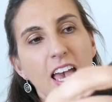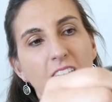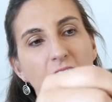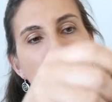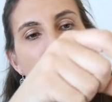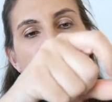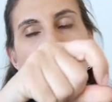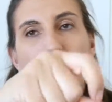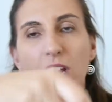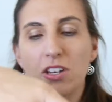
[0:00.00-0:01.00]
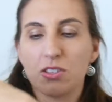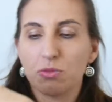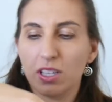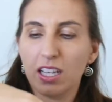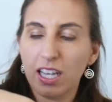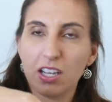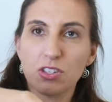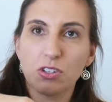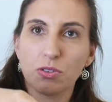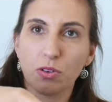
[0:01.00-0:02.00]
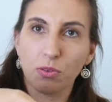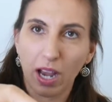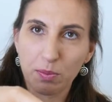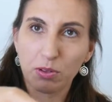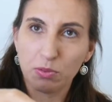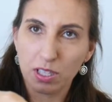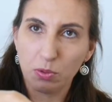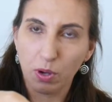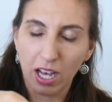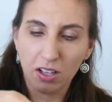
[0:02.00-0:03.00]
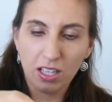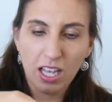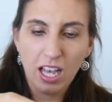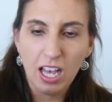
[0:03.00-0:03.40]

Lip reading: And I think that's great because it really allows you to grab it really well.